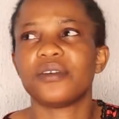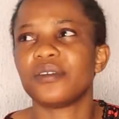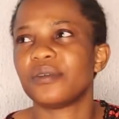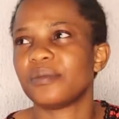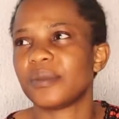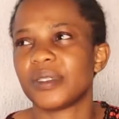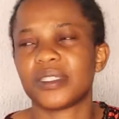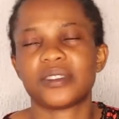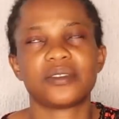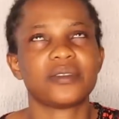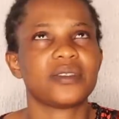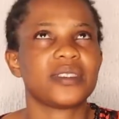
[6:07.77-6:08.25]

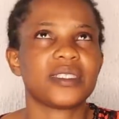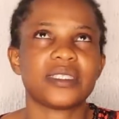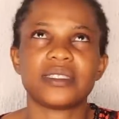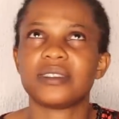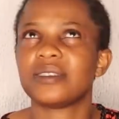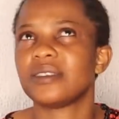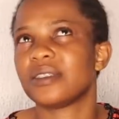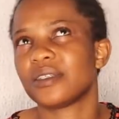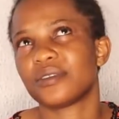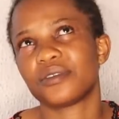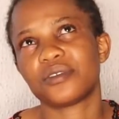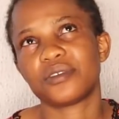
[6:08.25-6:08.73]
Oh, my son
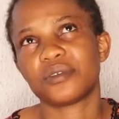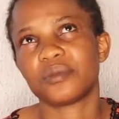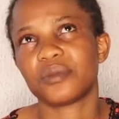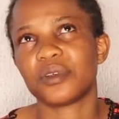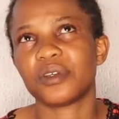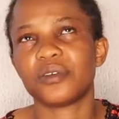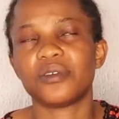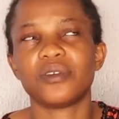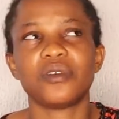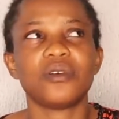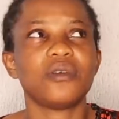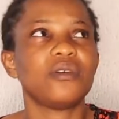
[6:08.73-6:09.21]
is sick
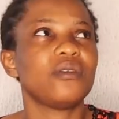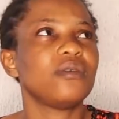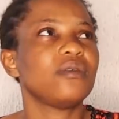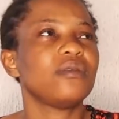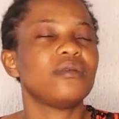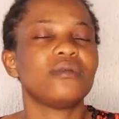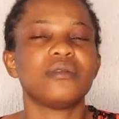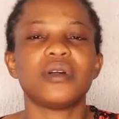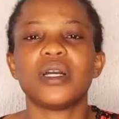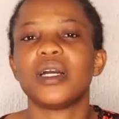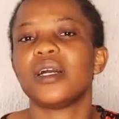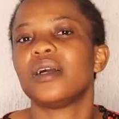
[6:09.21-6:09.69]
tomorrow.
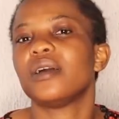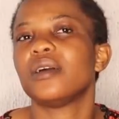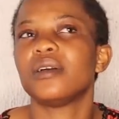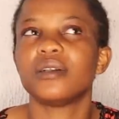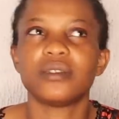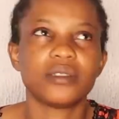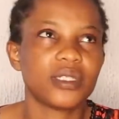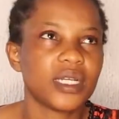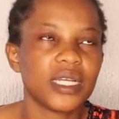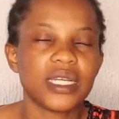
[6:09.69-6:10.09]
Oh, ah.